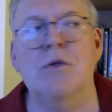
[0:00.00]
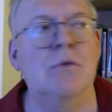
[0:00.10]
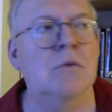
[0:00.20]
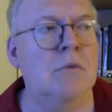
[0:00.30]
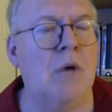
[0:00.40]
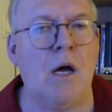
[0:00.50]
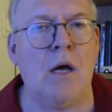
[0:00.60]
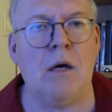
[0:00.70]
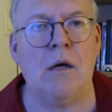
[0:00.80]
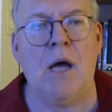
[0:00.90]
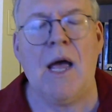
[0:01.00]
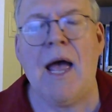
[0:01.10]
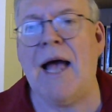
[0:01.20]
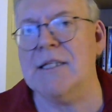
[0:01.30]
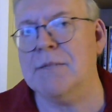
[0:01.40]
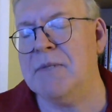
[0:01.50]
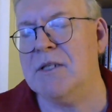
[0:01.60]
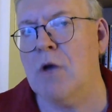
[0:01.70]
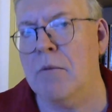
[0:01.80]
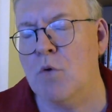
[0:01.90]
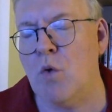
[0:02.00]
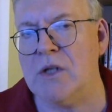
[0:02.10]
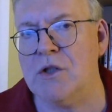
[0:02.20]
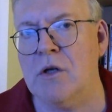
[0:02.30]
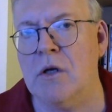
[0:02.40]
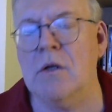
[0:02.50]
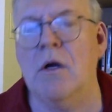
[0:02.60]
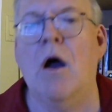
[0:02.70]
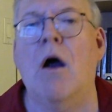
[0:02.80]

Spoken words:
to ask me some question,